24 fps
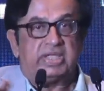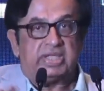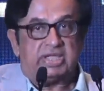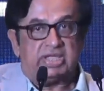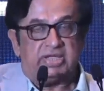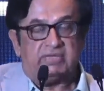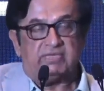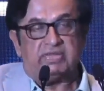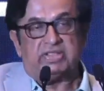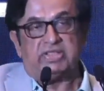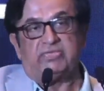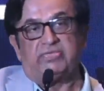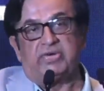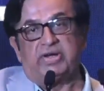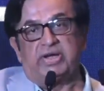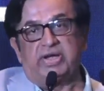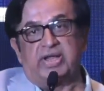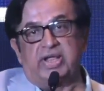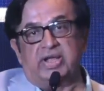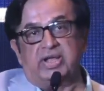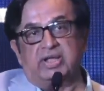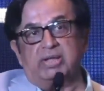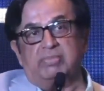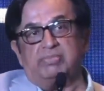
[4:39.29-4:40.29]
Even the
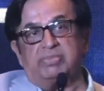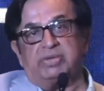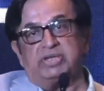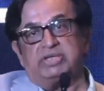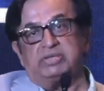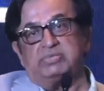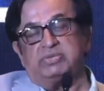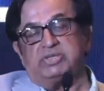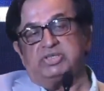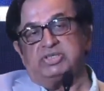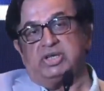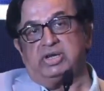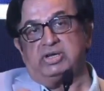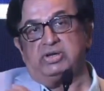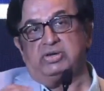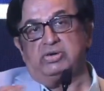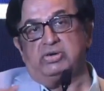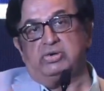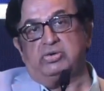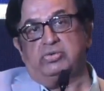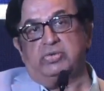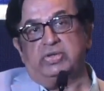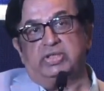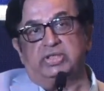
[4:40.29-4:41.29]
FinTech companies which are
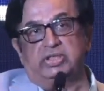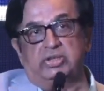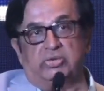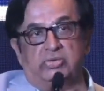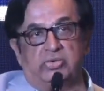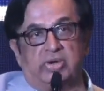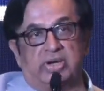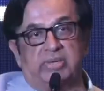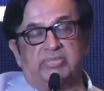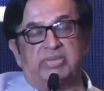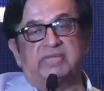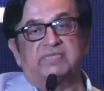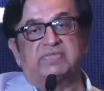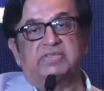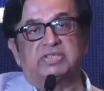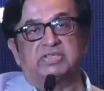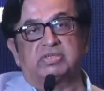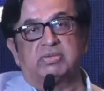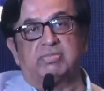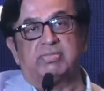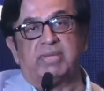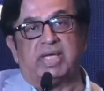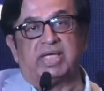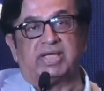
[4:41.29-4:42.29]
doing through NBFCs
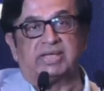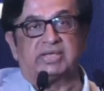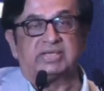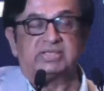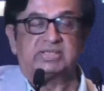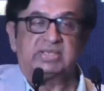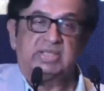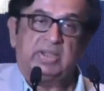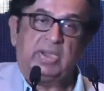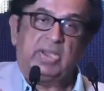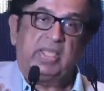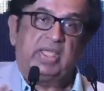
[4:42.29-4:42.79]
or banks